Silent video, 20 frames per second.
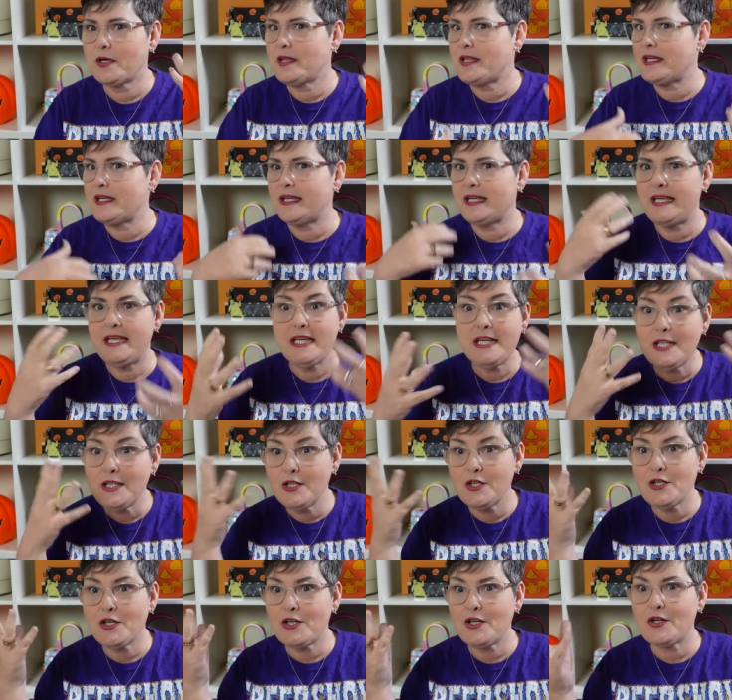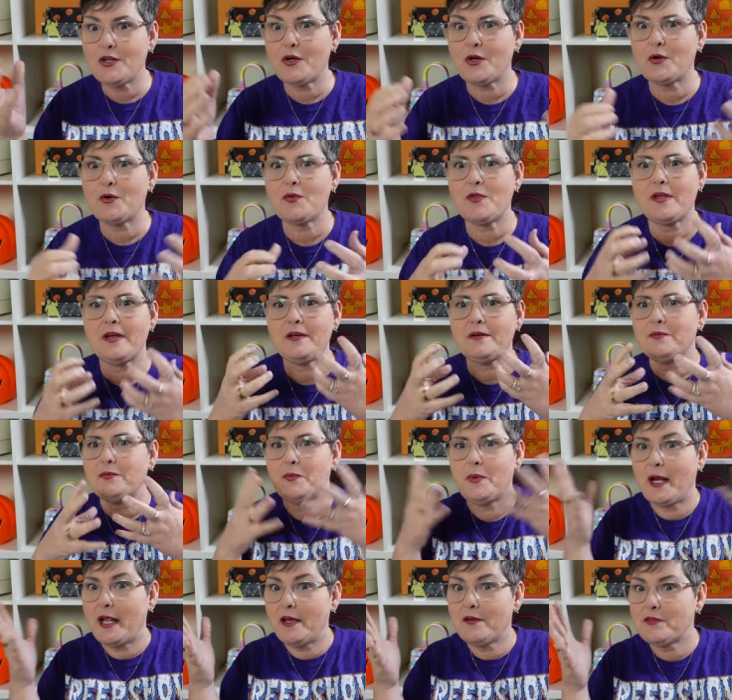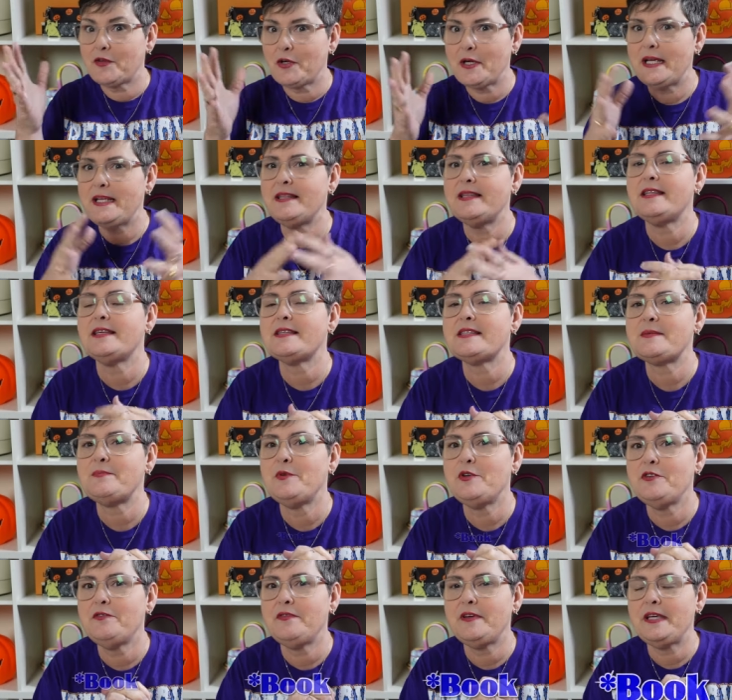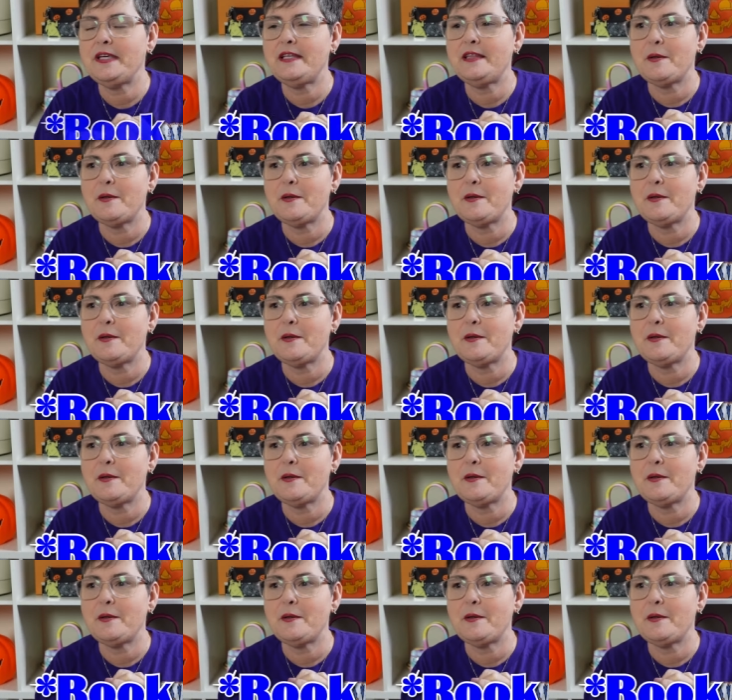the killer or the whatever in this movie,